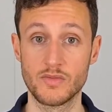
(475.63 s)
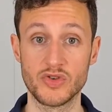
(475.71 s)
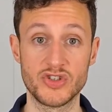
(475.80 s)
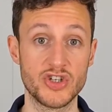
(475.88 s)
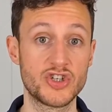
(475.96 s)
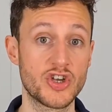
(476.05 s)
was
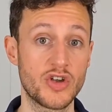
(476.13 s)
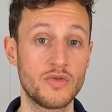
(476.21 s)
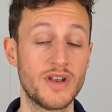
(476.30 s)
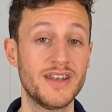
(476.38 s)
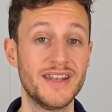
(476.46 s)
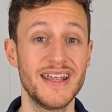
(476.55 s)
that Joan
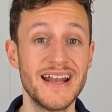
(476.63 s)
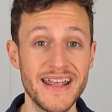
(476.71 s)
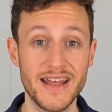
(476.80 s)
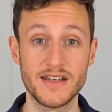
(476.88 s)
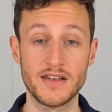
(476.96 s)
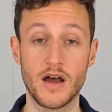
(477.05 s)
nearly
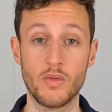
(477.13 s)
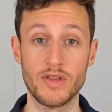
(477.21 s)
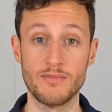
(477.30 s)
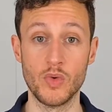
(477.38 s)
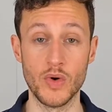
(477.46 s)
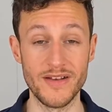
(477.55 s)
ended up with
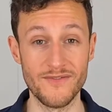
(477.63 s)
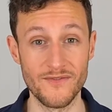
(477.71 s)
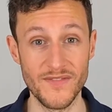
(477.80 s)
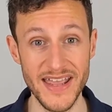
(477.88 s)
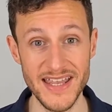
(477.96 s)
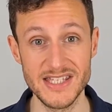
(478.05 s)
more
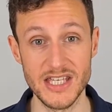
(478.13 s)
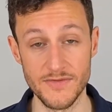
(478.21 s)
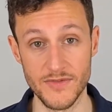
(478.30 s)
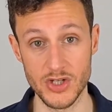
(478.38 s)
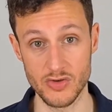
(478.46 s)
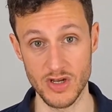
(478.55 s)

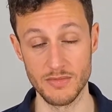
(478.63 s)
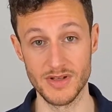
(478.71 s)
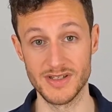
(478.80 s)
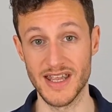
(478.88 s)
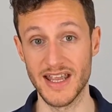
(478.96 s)
invasive treatments,